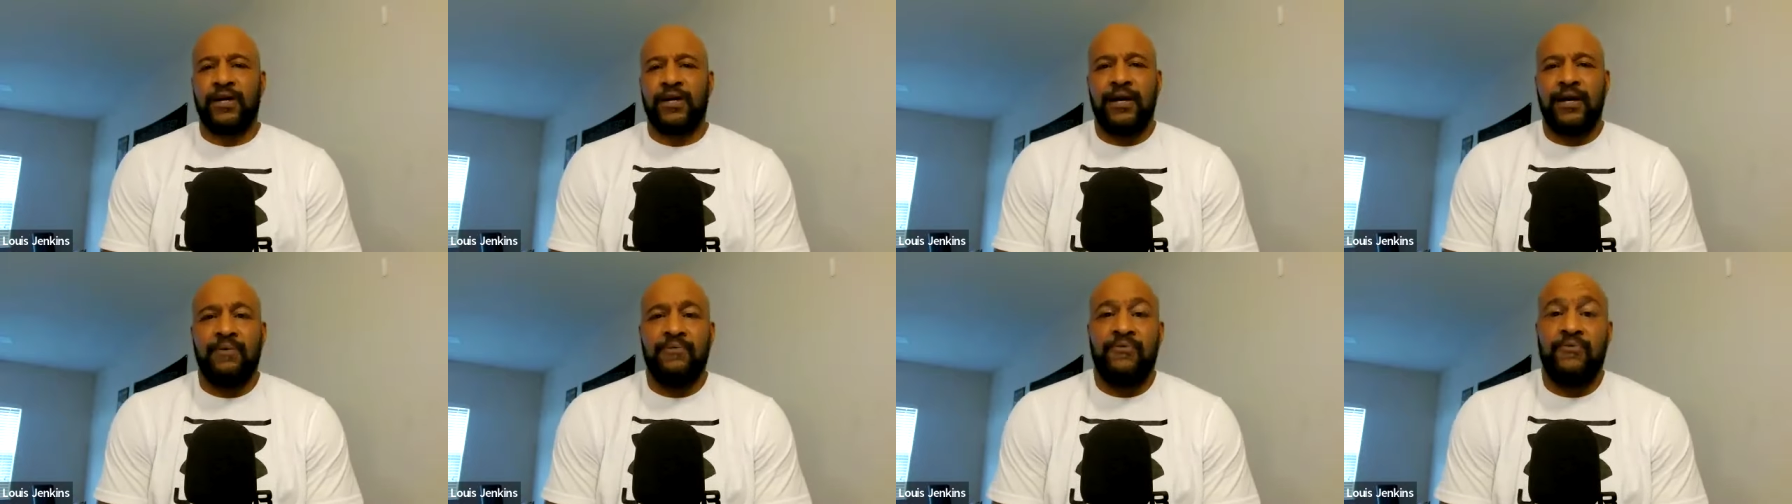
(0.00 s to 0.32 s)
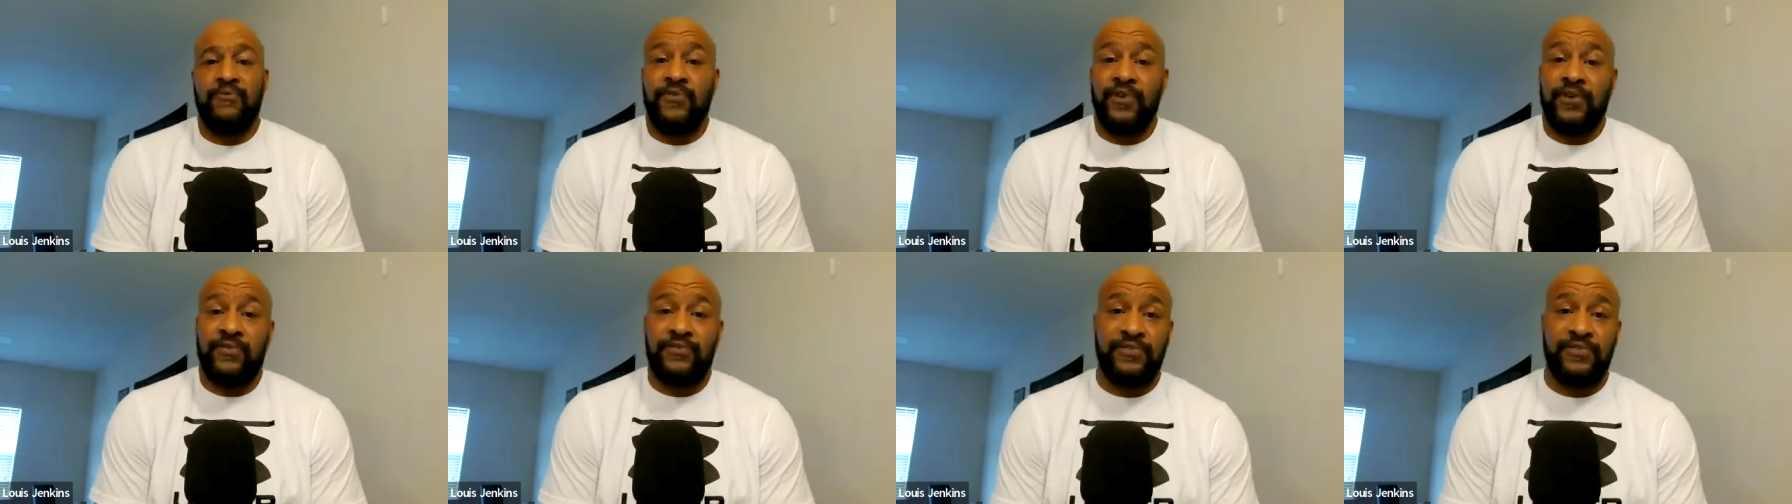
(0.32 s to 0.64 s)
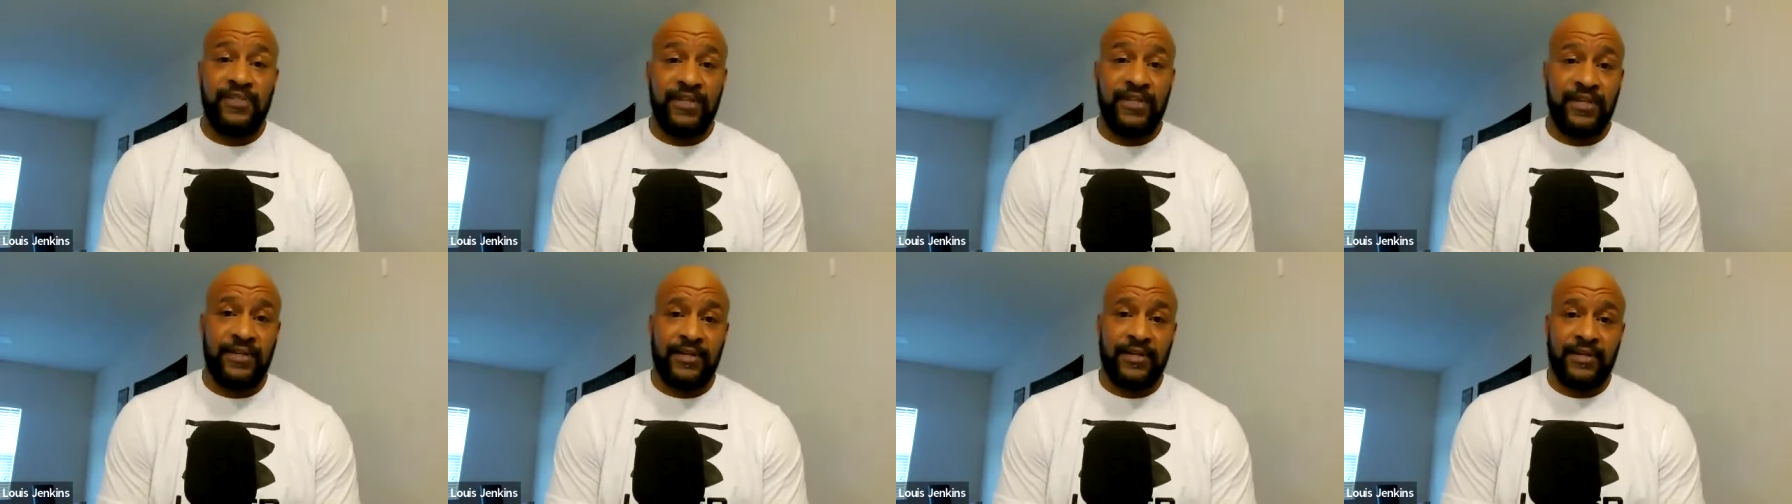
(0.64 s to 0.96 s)
I'm
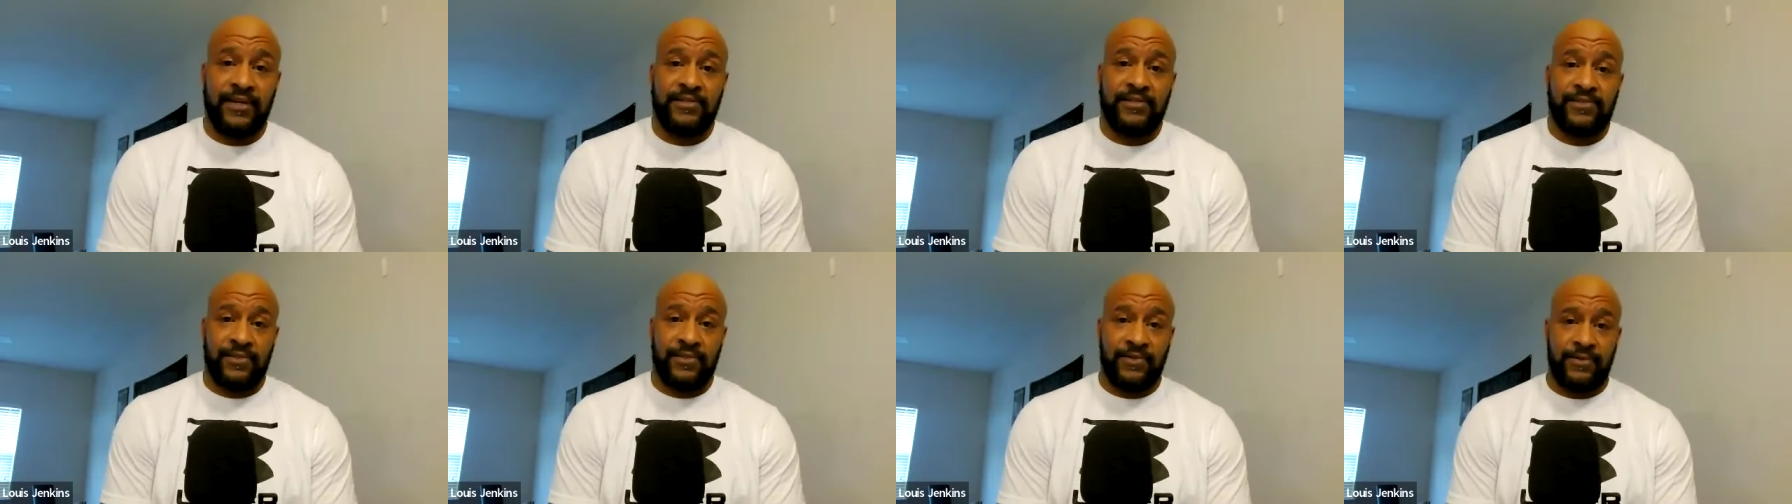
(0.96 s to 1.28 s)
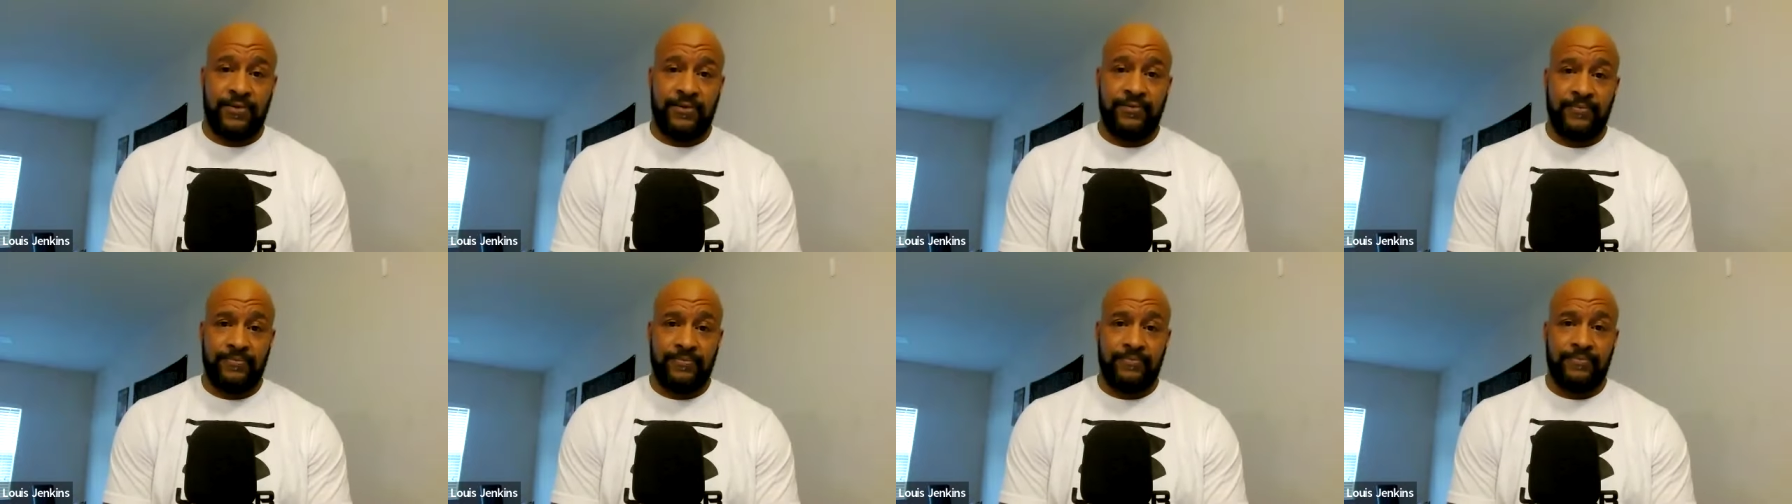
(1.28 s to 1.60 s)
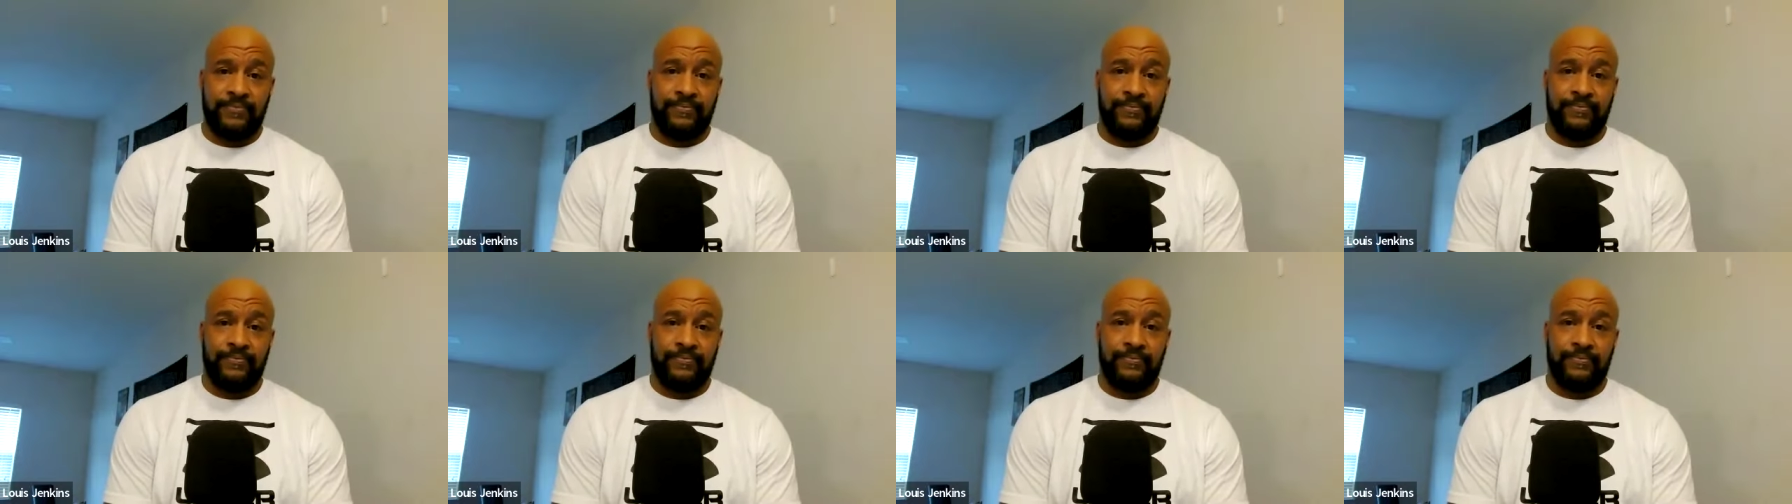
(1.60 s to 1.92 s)
15 years
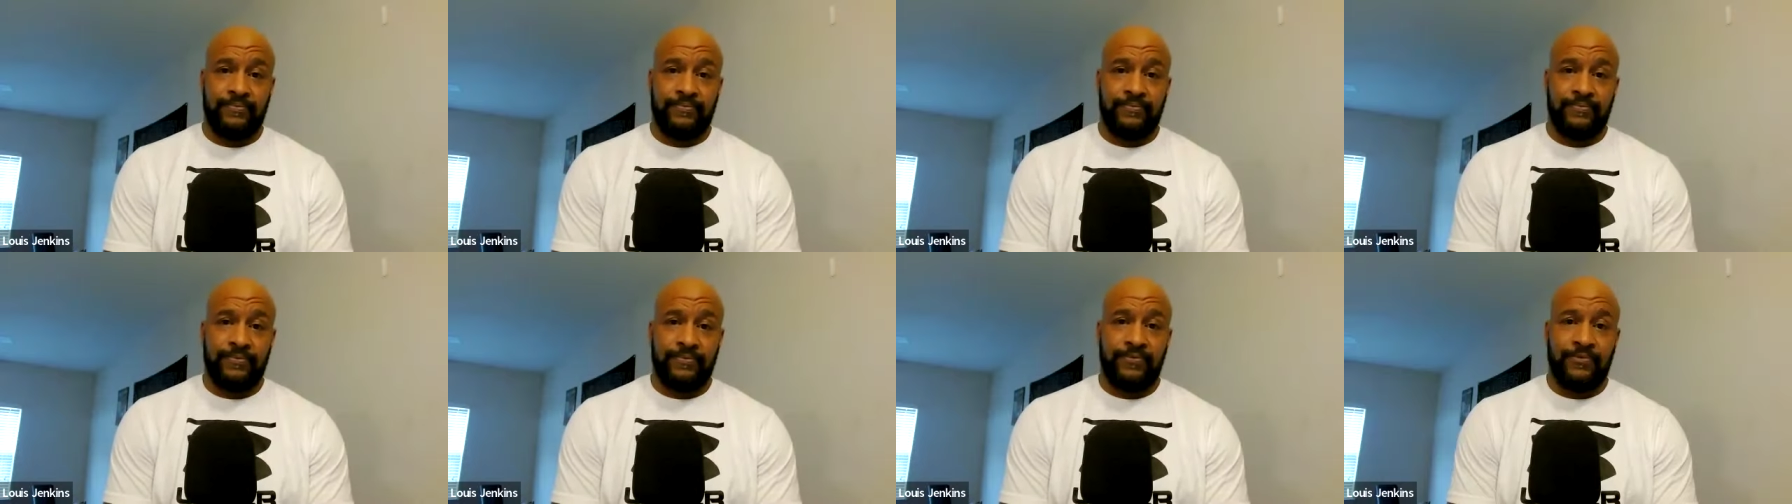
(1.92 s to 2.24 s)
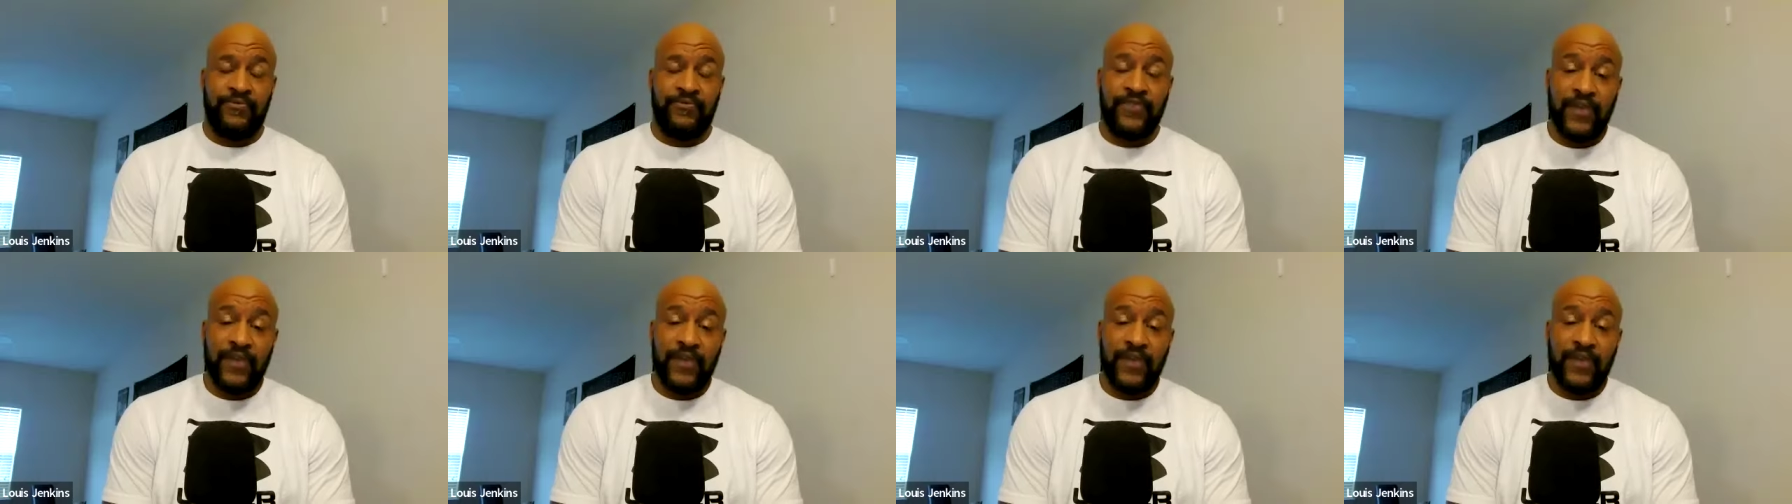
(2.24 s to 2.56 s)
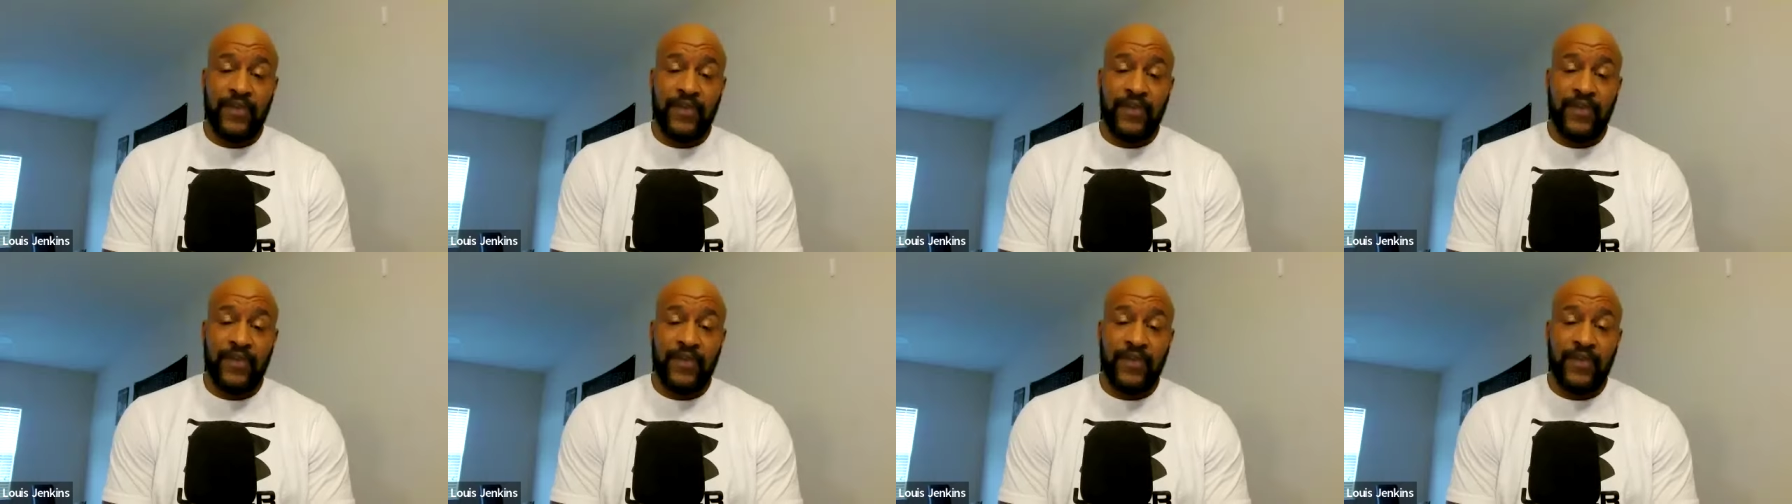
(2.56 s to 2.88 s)
old.
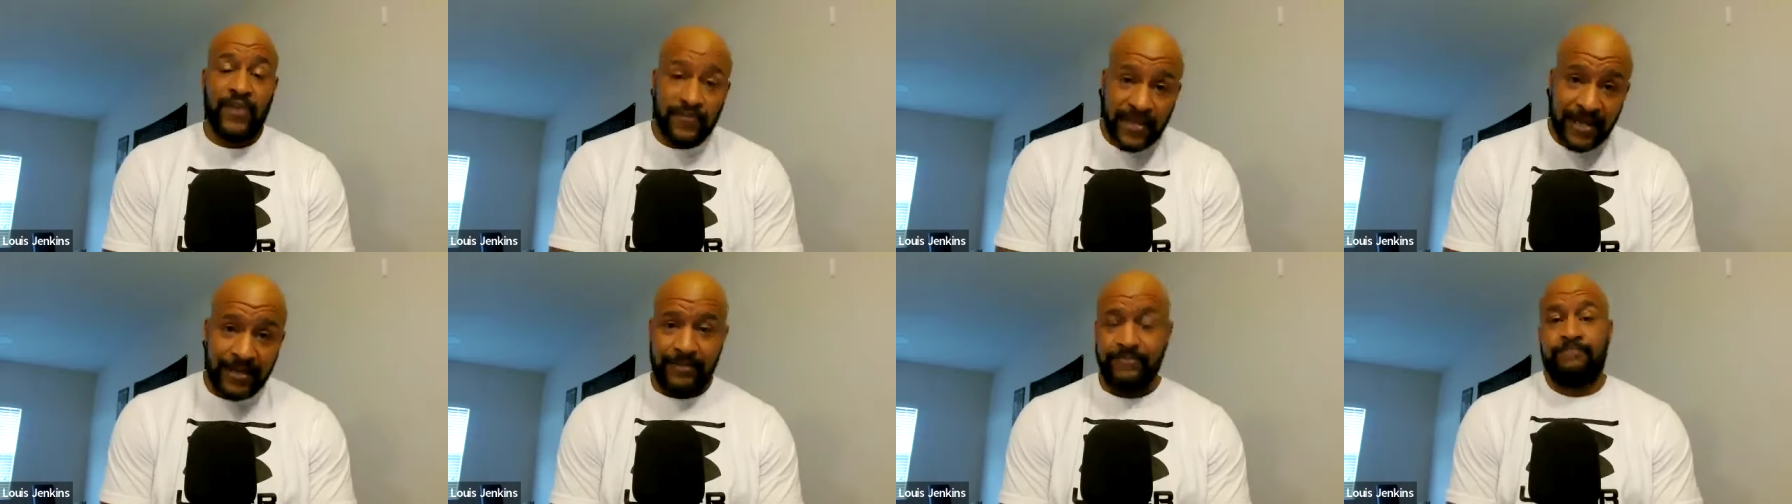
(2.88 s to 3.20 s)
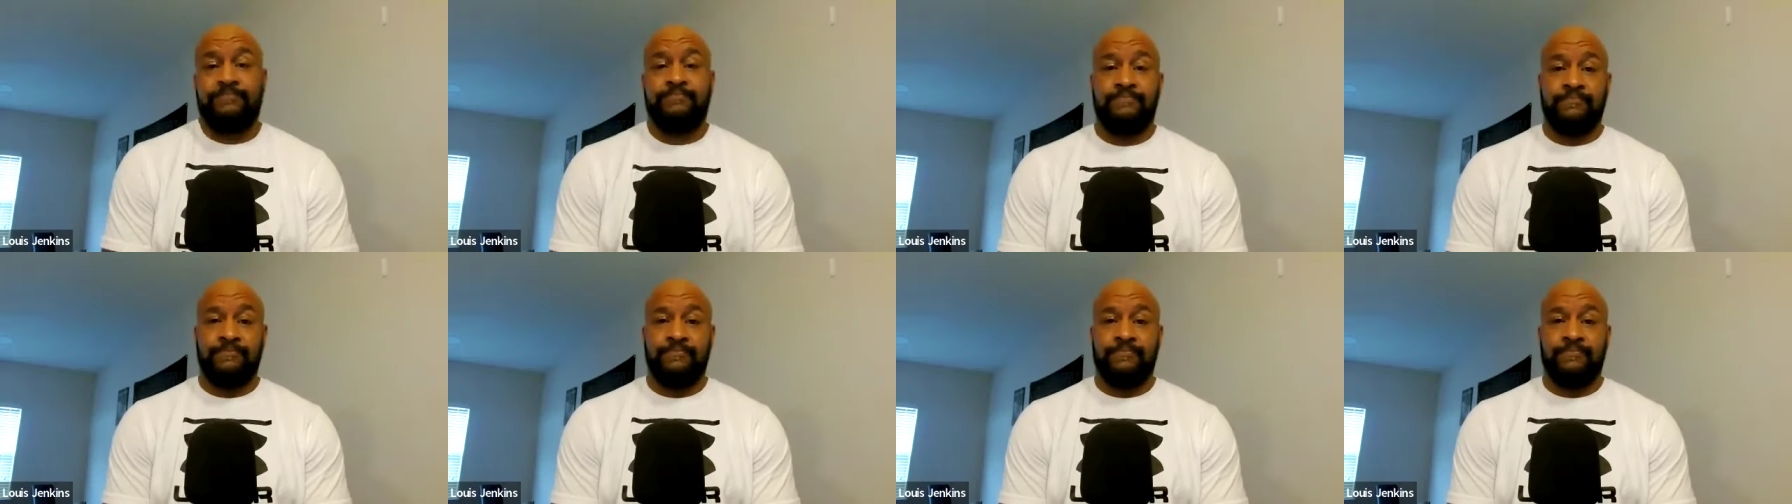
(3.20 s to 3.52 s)
15.